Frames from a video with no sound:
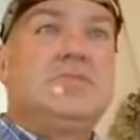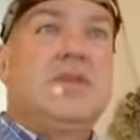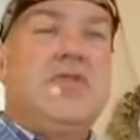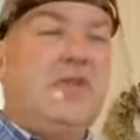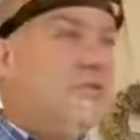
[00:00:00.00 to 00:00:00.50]

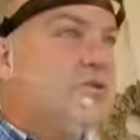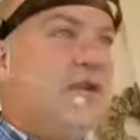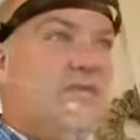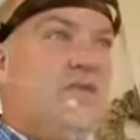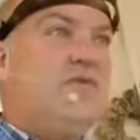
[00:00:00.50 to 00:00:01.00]
If you,
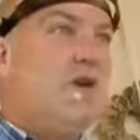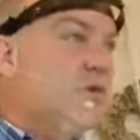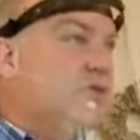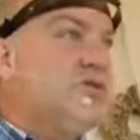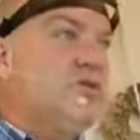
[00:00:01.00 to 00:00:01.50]
if you
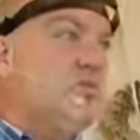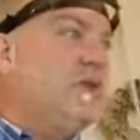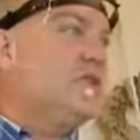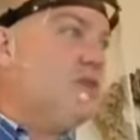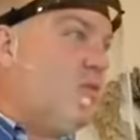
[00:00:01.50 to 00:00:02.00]
focus too
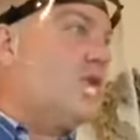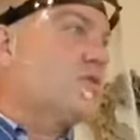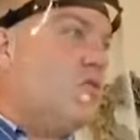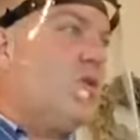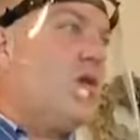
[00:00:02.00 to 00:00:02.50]
much on what's
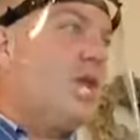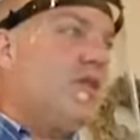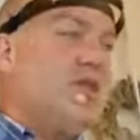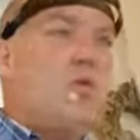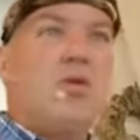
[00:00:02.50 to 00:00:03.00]
going on in
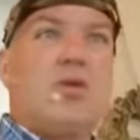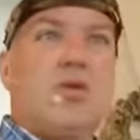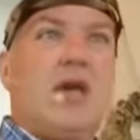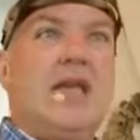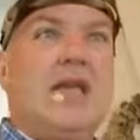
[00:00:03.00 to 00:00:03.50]
the world
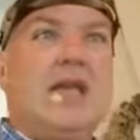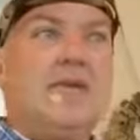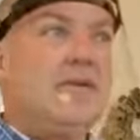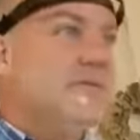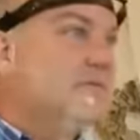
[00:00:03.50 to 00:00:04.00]
right
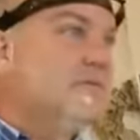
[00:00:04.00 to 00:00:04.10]
now,